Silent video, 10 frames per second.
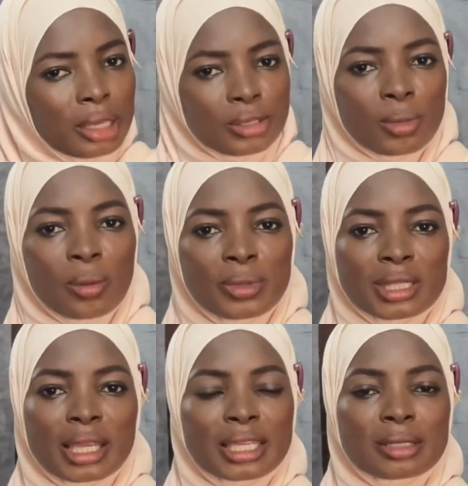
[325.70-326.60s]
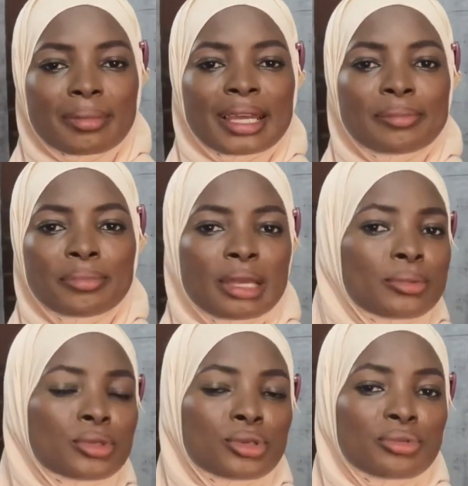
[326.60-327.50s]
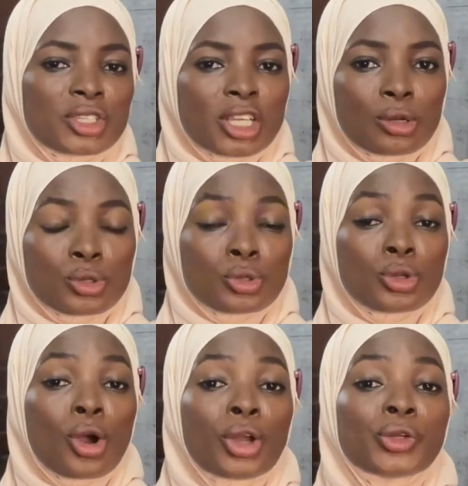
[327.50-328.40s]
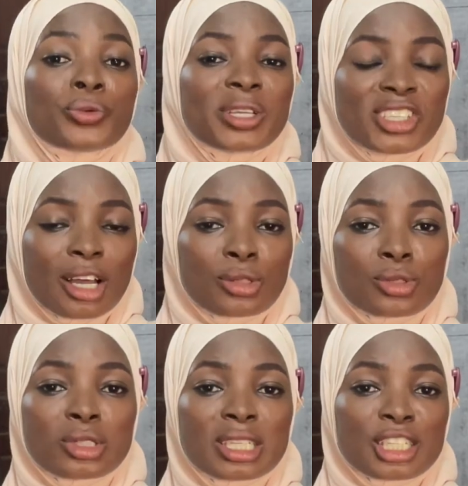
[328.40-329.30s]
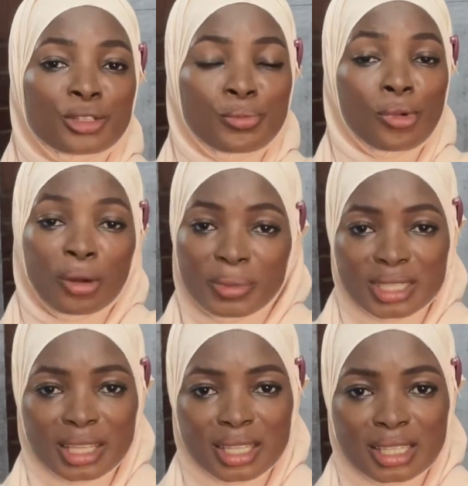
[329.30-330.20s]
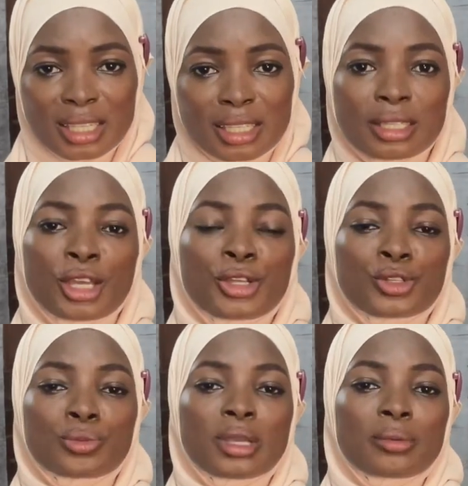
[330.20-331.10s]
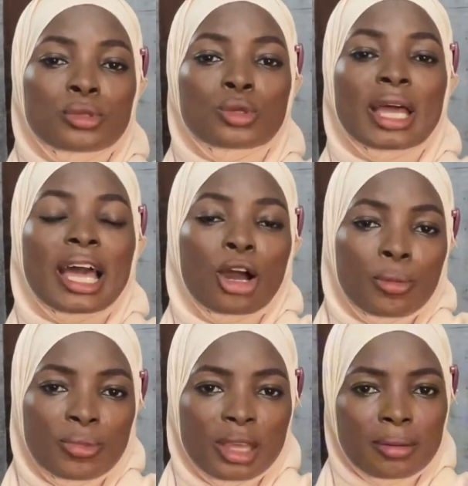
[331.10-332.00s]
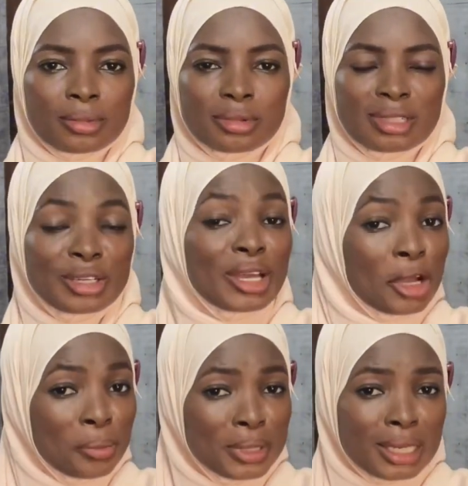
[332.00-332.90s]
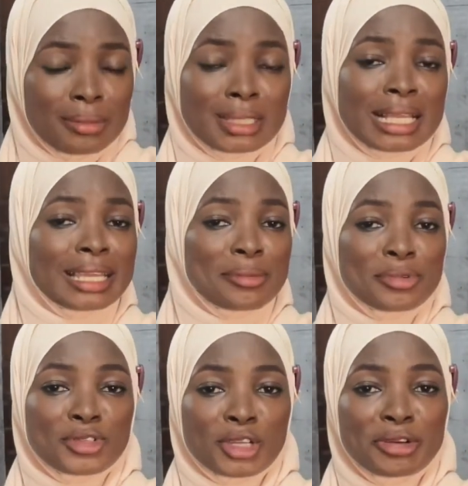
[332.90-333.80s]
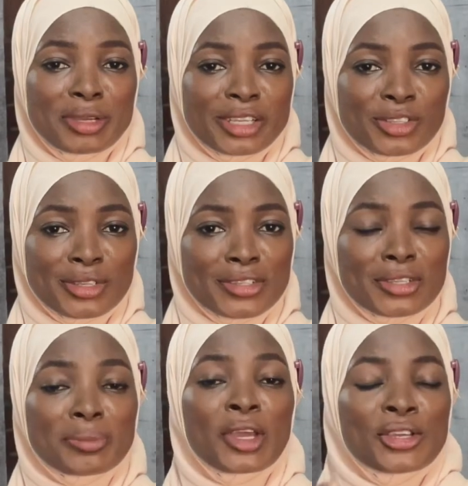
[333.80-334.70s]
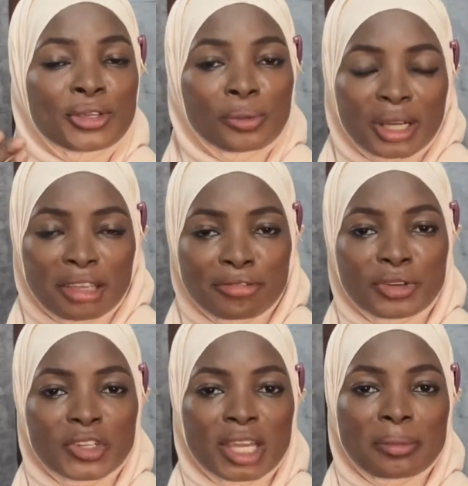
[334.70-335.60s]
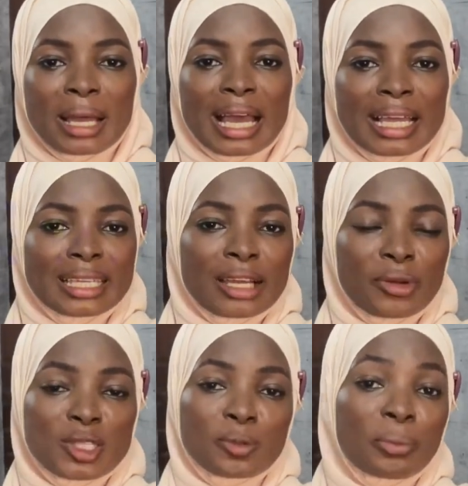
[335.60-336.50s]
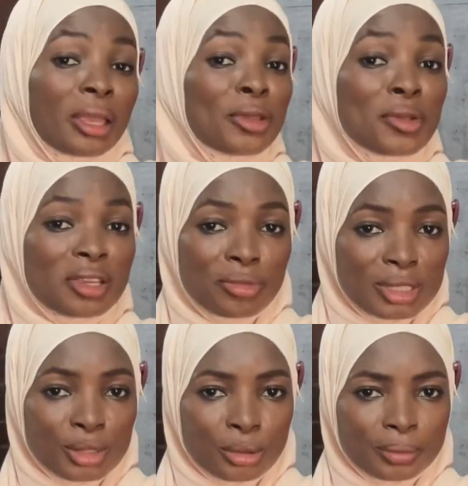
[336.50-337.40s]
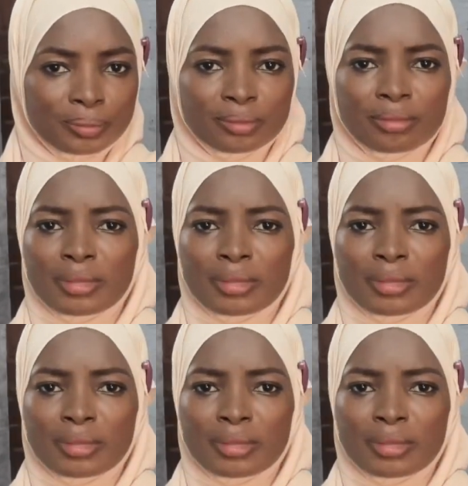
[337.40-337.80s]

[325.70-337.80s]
A small business might be able to reach out to you, or you reach out to these small businesses to be able to help them. You're not helping them, it's like a mutual relationship. You're working for them and they're going to pay you in return.